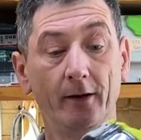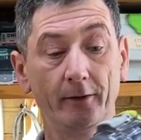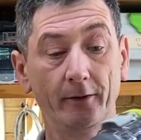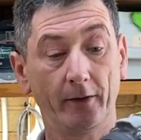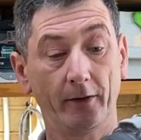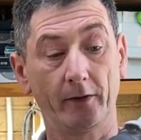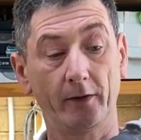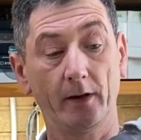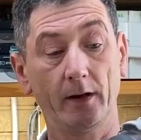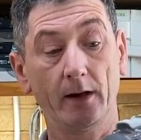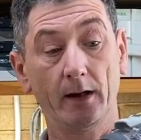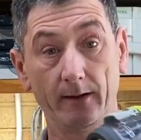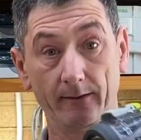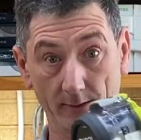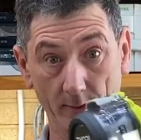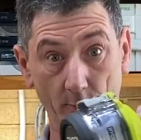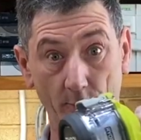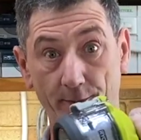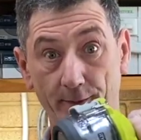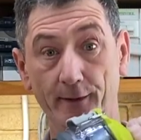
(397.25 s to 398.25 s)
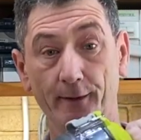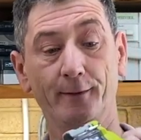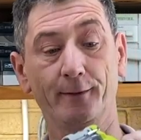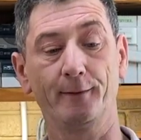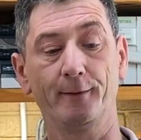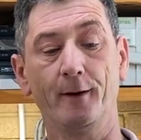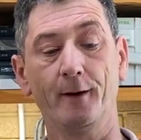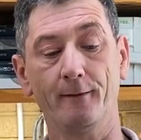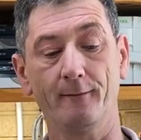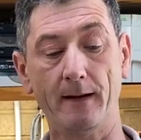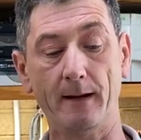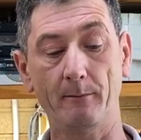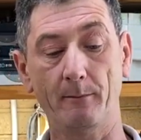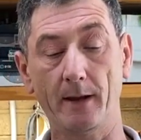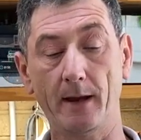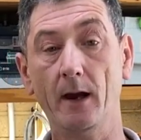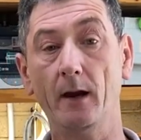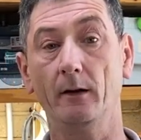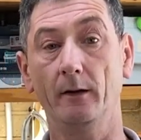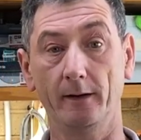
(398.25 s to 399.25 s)
to see if it would fit a 5 amp
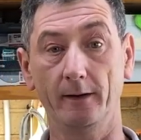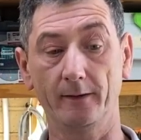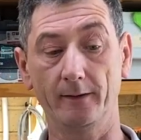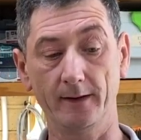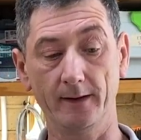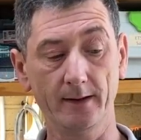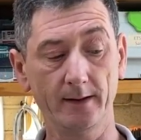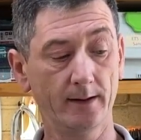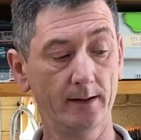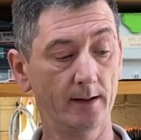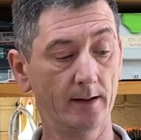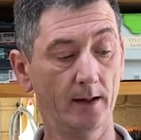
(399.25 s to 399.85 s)
hour, and it did.